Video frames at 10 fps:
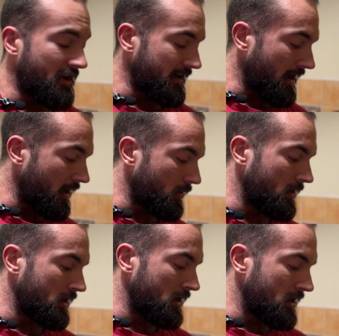right now.
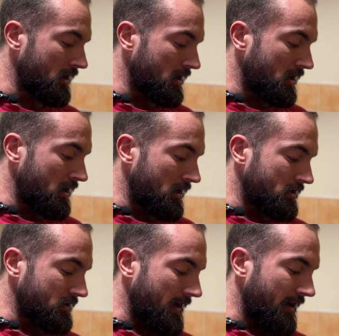
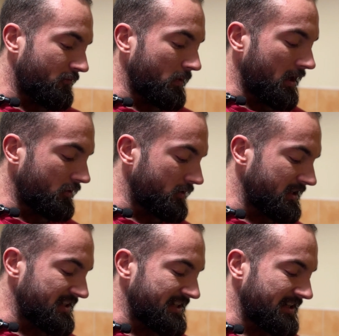So I have
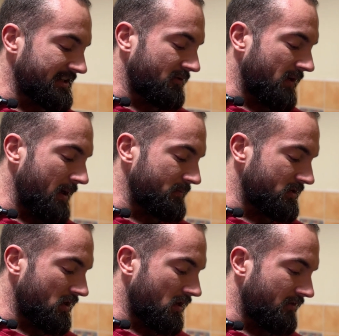160
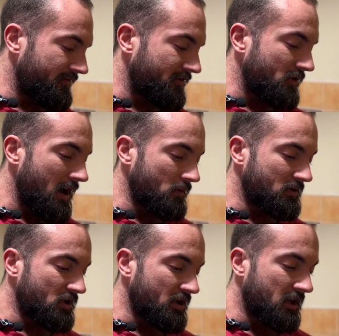grams of ground
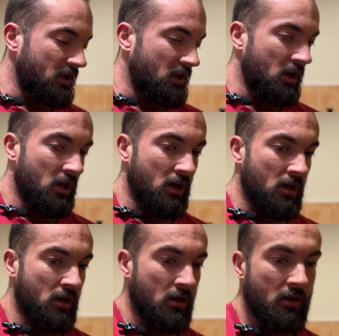turkey
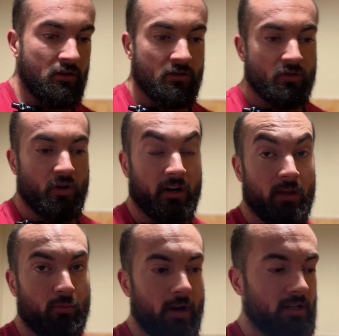
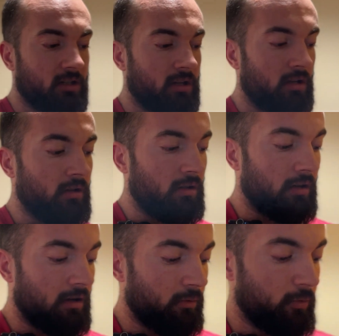breast.
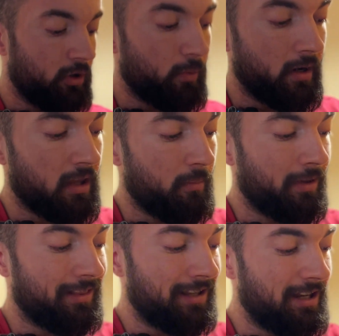You want to keep
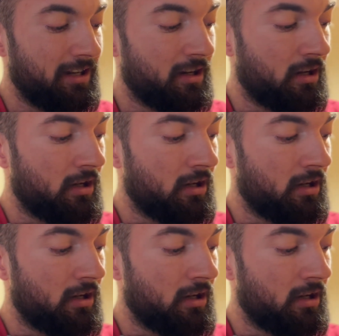it lean.